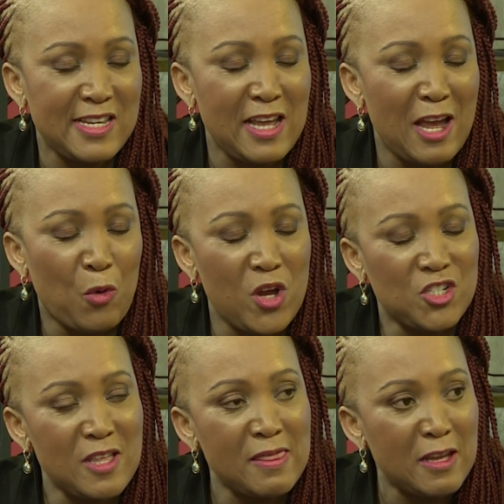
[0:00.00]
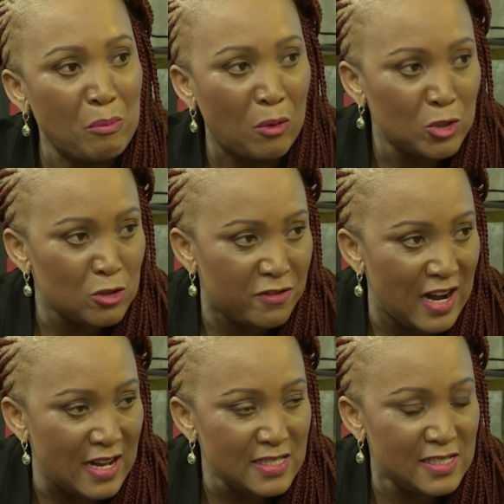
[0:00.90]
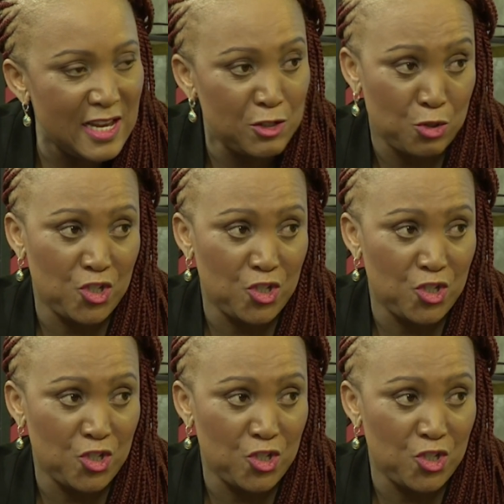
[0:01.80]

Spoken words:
obviously a question that most of us